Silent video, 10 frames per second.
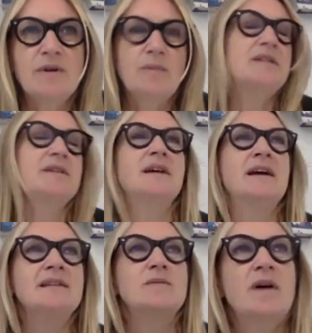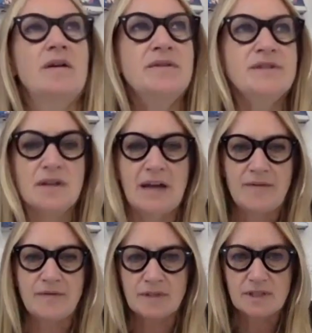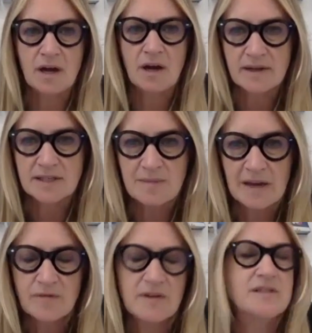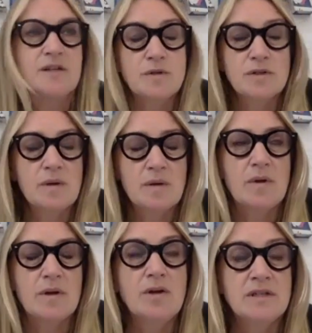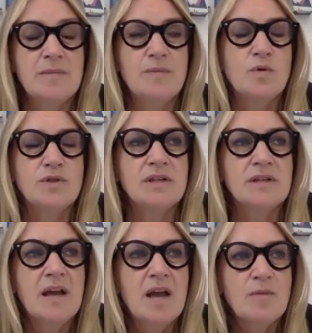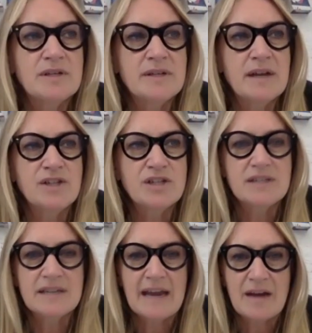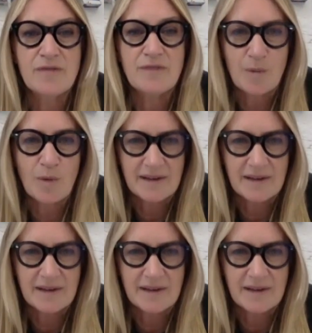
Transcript: we decided rather than sort of have targets and manifestos, which are good and important, we decided just to get our feet wet.